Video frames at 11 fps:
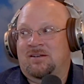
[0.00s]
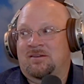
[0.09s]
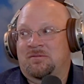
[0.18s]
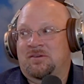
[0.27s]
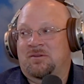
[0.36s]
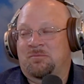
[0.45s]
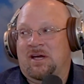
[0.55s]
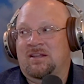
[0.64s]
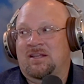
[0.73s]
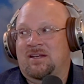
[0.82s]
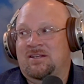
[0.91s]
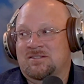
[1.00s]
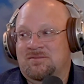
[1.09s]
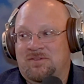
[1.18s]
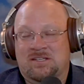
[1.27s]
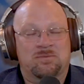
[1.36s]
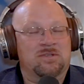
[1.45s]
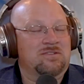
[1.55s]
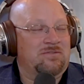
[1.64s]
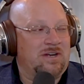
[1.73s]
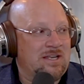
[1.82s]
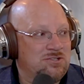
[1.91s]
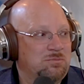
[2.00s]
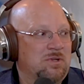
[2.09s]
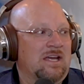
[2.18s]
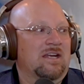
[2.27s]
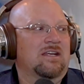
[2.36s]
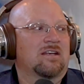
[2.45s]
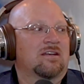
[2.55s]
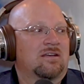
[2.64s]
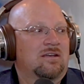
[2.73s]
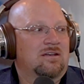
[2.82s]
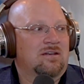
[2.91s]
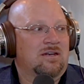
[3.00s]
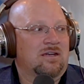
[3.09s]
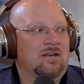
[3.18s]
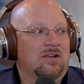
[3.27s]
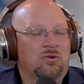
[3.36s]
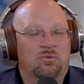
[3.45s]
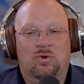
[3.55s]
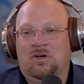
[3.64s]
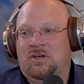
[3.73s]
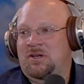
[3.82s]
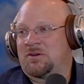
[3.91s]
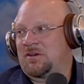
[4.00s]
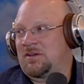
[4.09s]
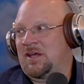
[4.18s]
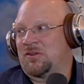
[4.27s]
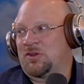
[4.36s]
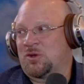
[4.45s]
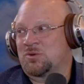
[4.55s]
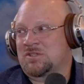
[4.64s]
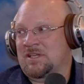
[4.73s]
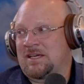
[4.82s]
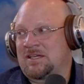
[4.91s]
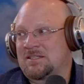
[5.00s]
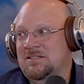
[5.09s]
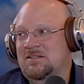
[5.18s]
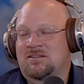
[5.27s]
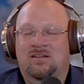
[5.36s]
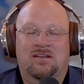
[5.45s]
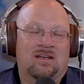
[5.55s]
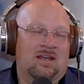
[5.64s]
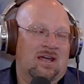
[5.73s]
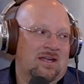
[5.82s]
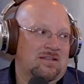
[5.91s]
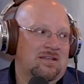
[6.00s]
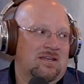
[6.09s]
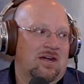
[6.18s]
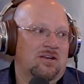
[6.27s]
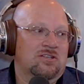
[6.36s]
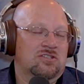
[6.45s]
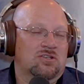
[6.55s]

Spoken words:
And my lane is investments and financial planning and working down those lanes, not the accounting.